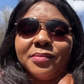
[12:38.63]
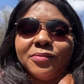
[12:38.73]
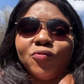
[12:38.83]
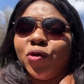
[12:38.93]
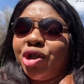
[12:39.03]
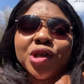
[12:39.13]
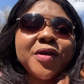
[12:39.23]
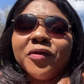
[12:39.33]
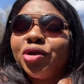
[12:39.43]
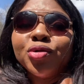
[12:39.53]
We shouldn't
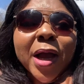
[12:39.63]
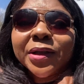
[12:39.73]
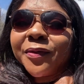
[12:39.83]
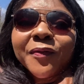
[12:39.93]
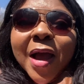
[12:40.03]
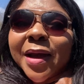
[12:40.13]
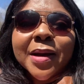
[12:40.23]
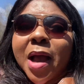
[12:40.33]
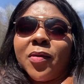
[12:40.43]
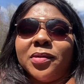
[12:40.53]
even try to find
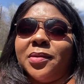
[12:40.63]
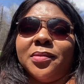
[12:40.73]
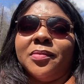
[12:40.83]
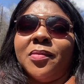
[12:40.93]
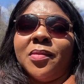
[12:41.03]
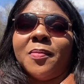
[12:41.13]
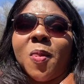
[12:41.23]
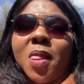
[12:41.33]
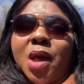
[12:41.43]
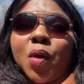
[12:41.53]
out.
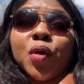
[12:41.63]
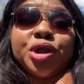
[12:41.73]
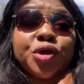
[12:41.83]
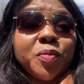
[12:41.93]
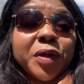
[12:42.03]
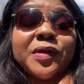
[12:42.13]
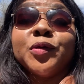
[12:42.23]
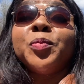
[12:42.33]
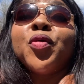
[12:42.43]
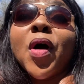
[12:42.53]
We should be
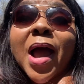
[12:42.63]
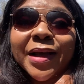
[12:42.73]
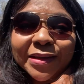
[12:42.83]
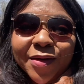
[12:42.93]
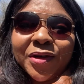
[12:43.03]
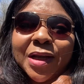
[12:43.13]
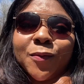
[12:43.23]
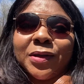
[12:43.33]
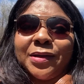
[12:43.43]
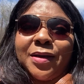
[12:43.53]
surprised every time
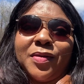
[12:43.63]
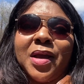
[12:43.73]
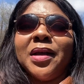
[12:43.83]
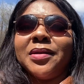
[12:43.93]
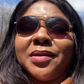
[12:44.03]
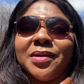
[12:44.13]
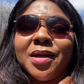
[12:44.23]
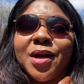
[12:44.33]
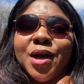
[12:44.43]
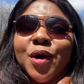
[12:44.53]
we see things.
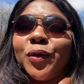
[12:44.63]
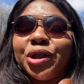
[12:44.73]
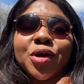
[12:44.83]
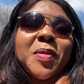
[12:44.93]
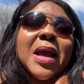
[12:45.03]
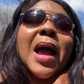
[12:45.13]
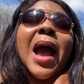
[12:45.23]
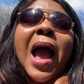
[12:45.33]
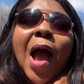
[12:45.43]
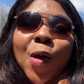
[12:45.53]
We should be
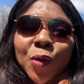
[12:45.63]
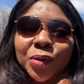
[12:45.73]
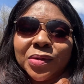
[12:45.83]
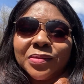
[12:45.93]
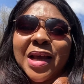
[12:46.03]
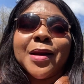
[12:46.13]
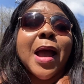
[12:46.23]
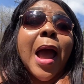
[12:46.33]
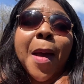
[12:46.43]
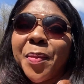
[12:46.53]
out and
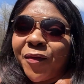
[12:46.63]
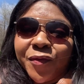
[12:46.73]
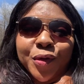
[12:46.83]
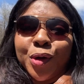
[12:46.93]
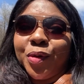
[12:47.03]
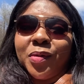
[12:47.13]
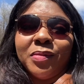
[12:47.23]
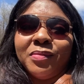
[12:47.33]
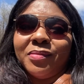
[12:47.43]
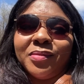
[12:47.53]
happy for you.
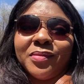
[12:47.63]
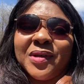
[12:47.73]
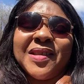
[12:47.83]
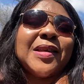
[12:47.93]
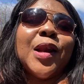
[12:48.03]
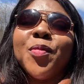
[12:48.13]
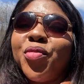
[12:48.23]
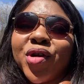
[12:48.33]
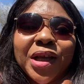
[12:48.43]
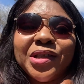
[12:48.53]

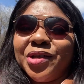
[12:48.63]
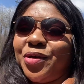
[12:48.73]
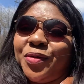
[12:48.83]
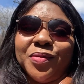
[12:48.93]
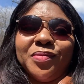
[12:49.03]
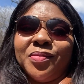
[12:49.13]
Celebrate you.